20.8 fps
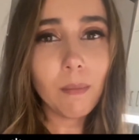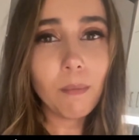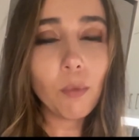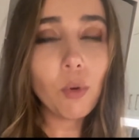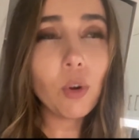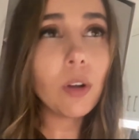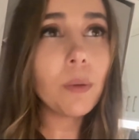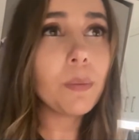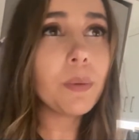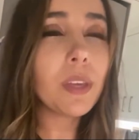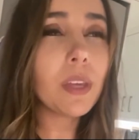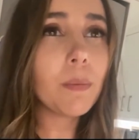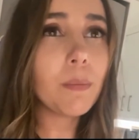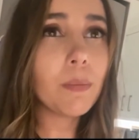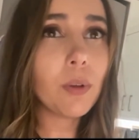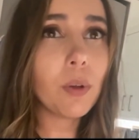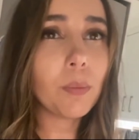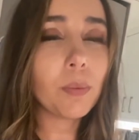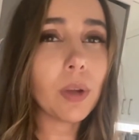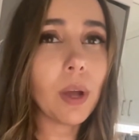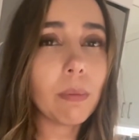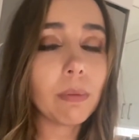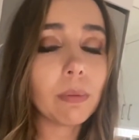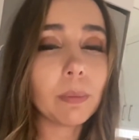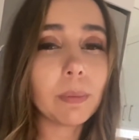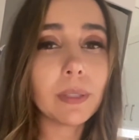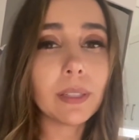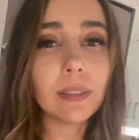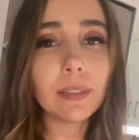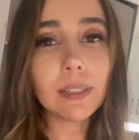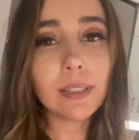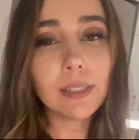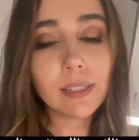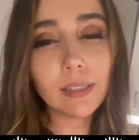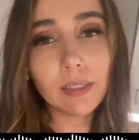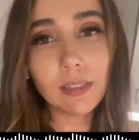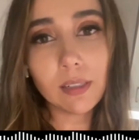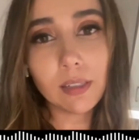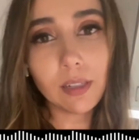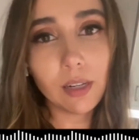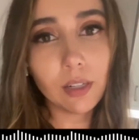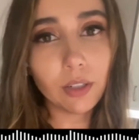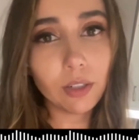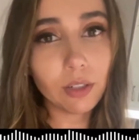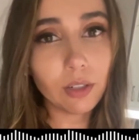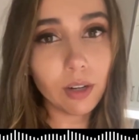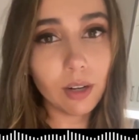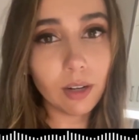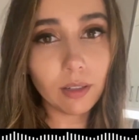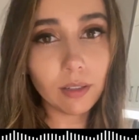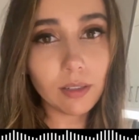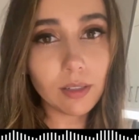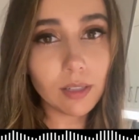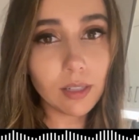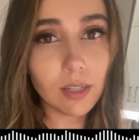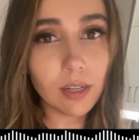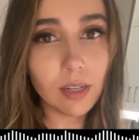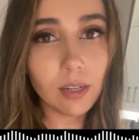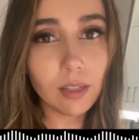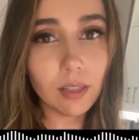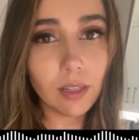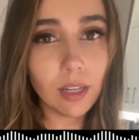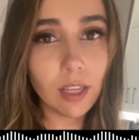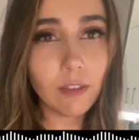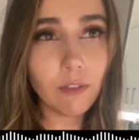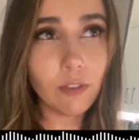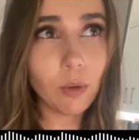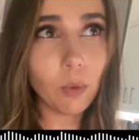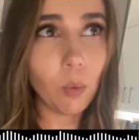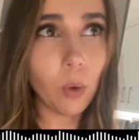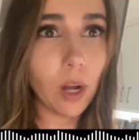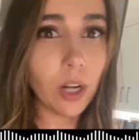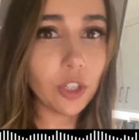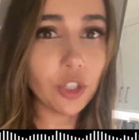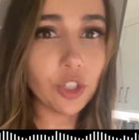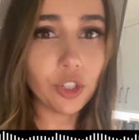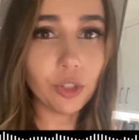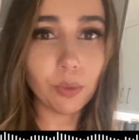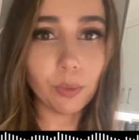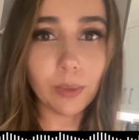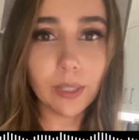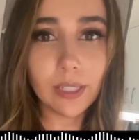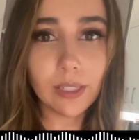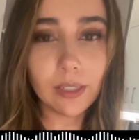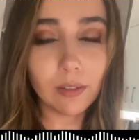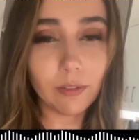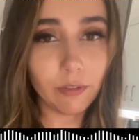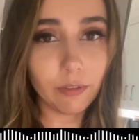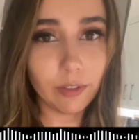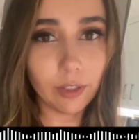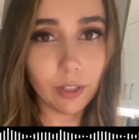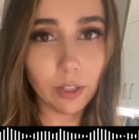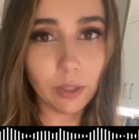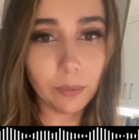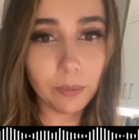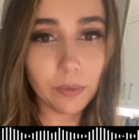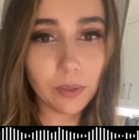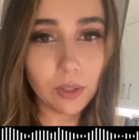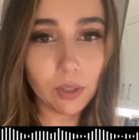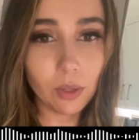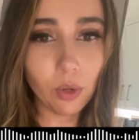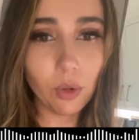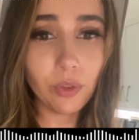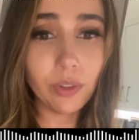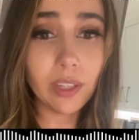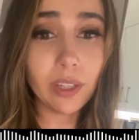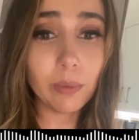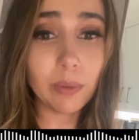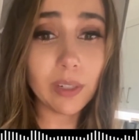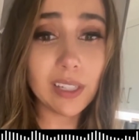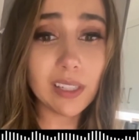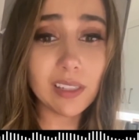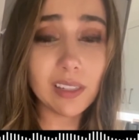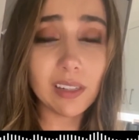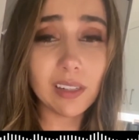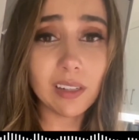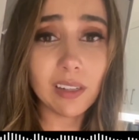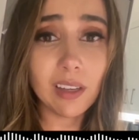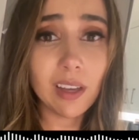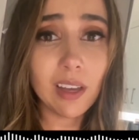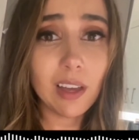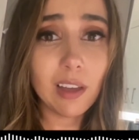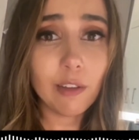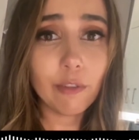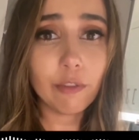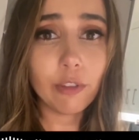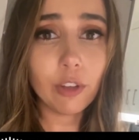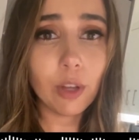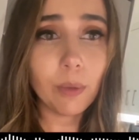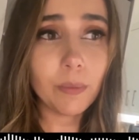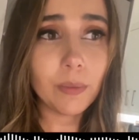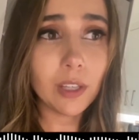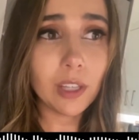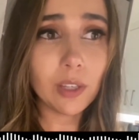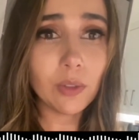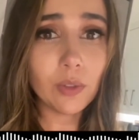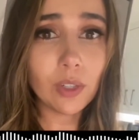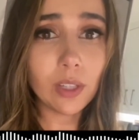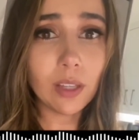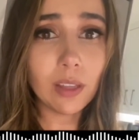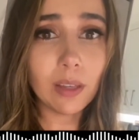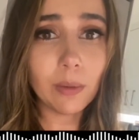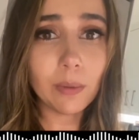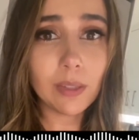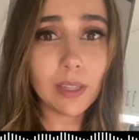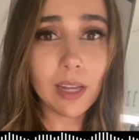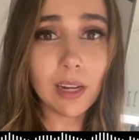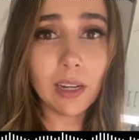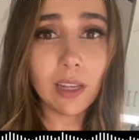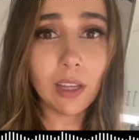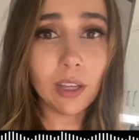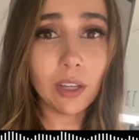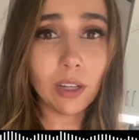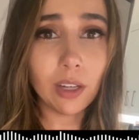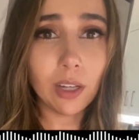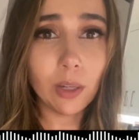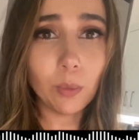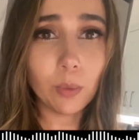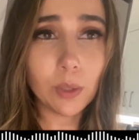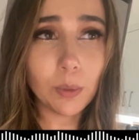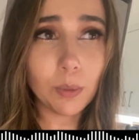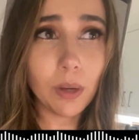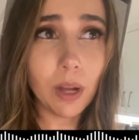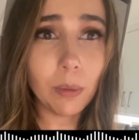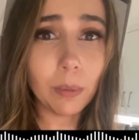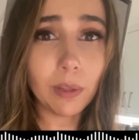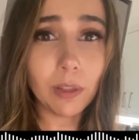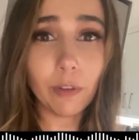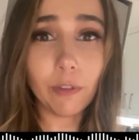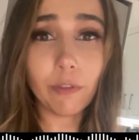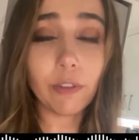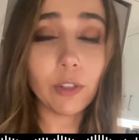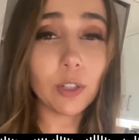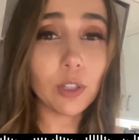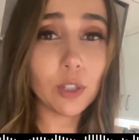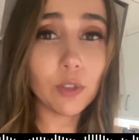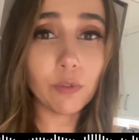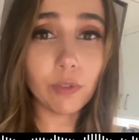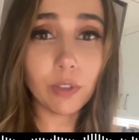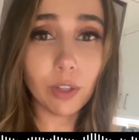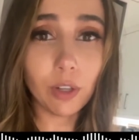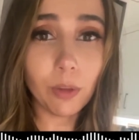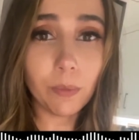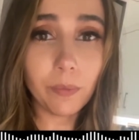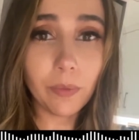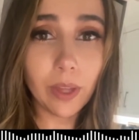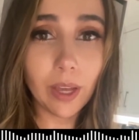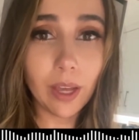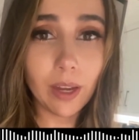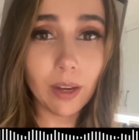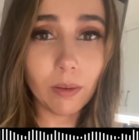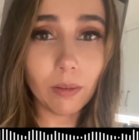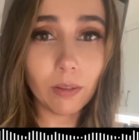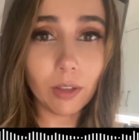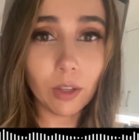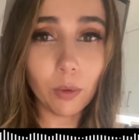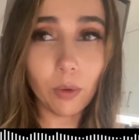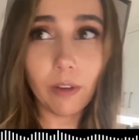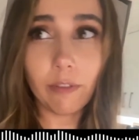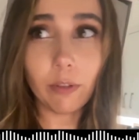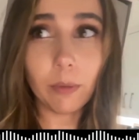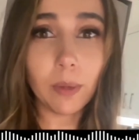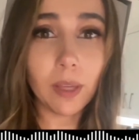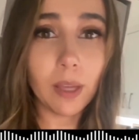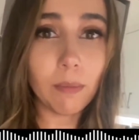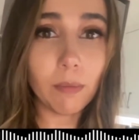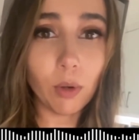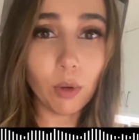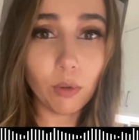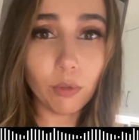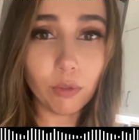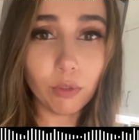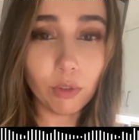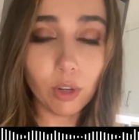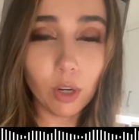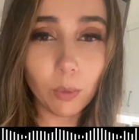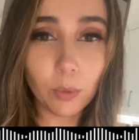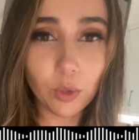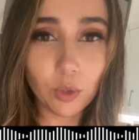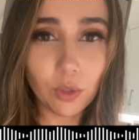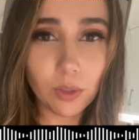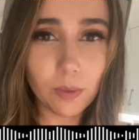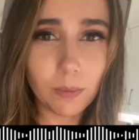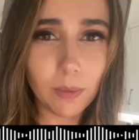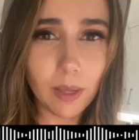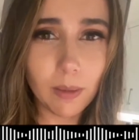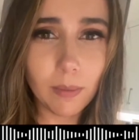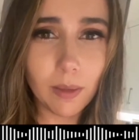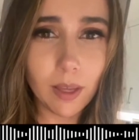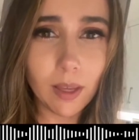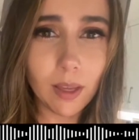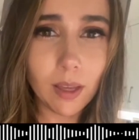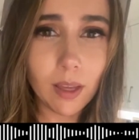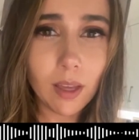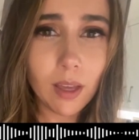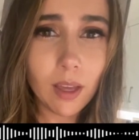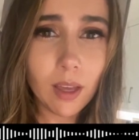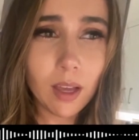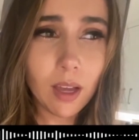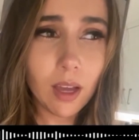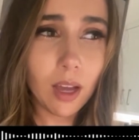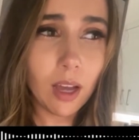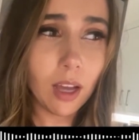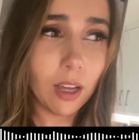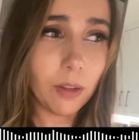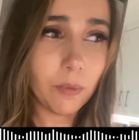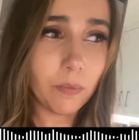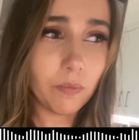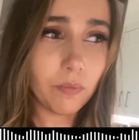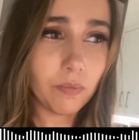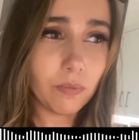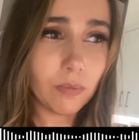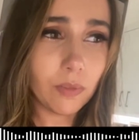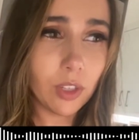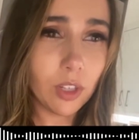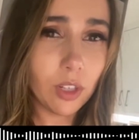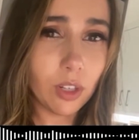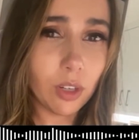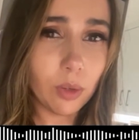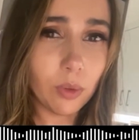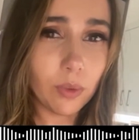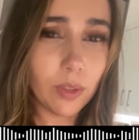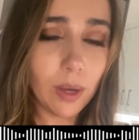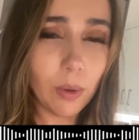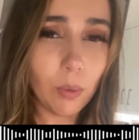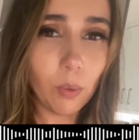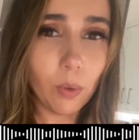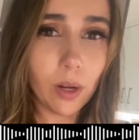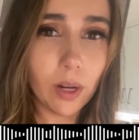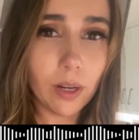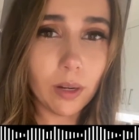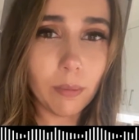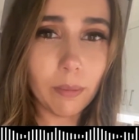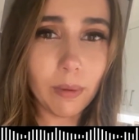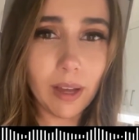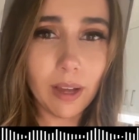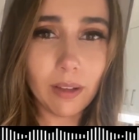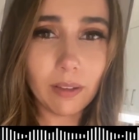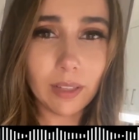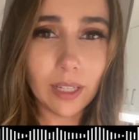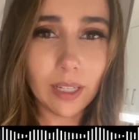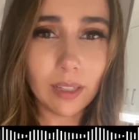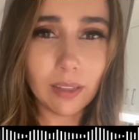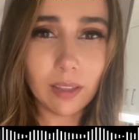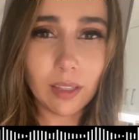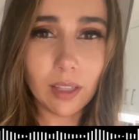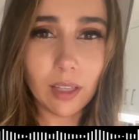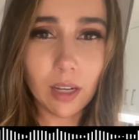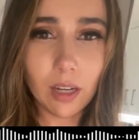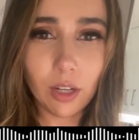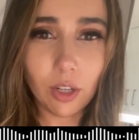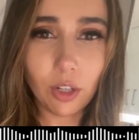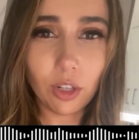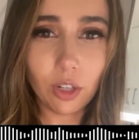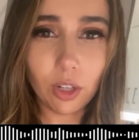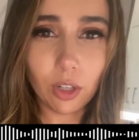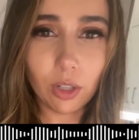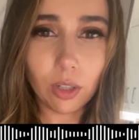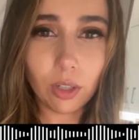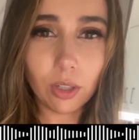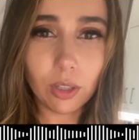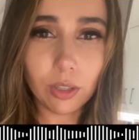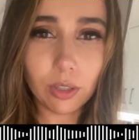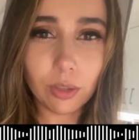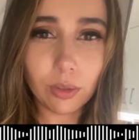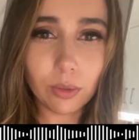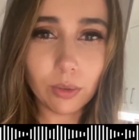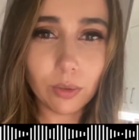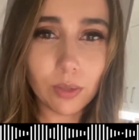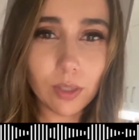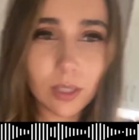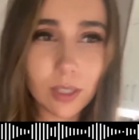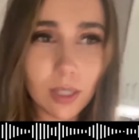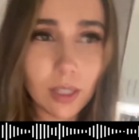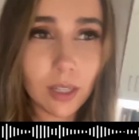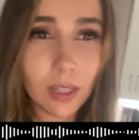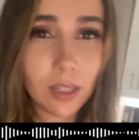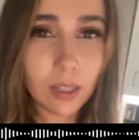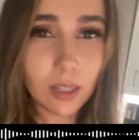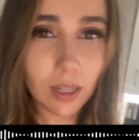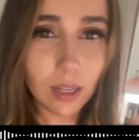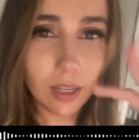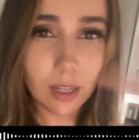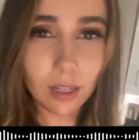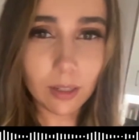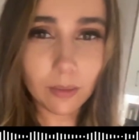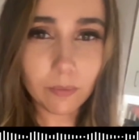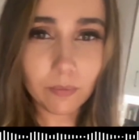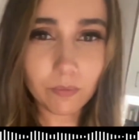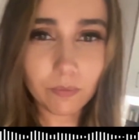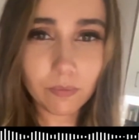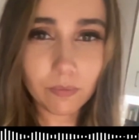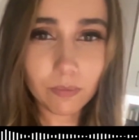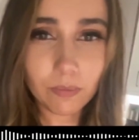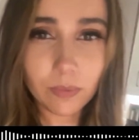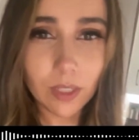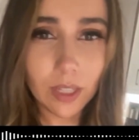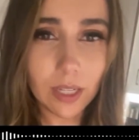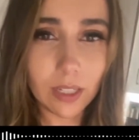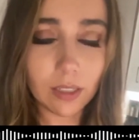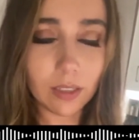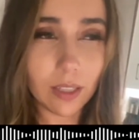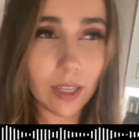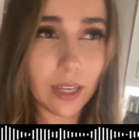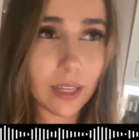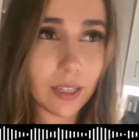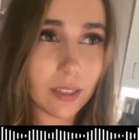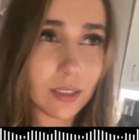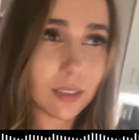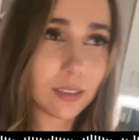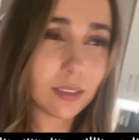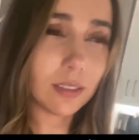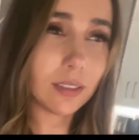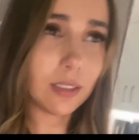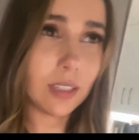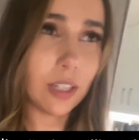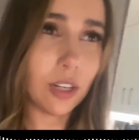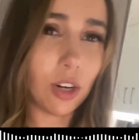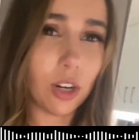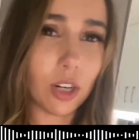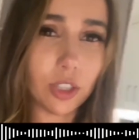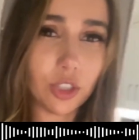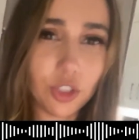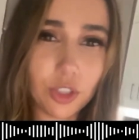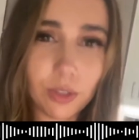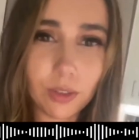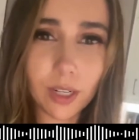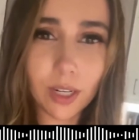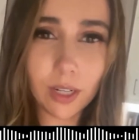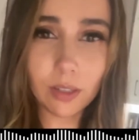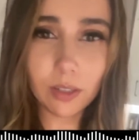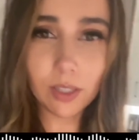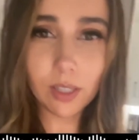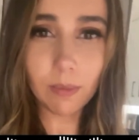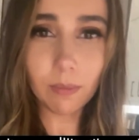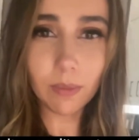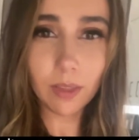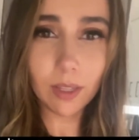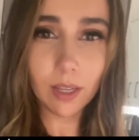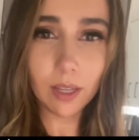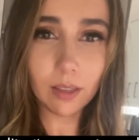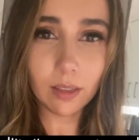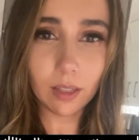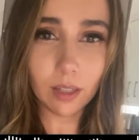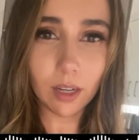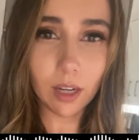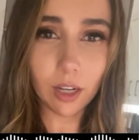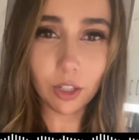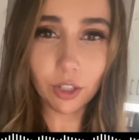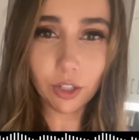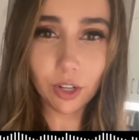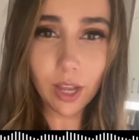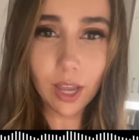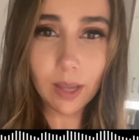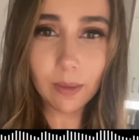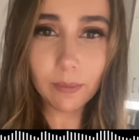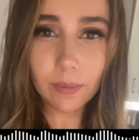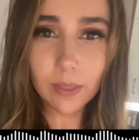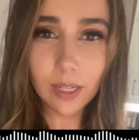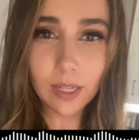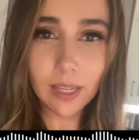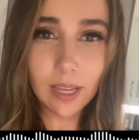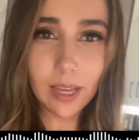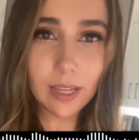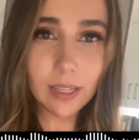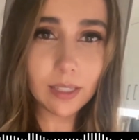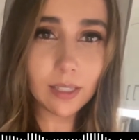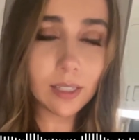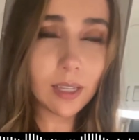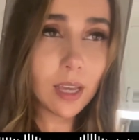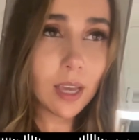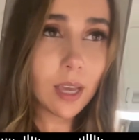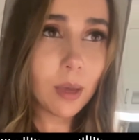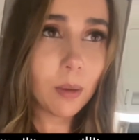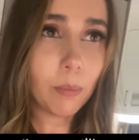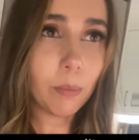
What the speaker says: More people probably listen to Tucker Carlson than even watch your recent films. The only recent film that you did that was any good was probably the first film that you ever became known for, which was maybe, you know, that one about like the young girl who's kind of like in archery or something, the Hunger Games, I guess.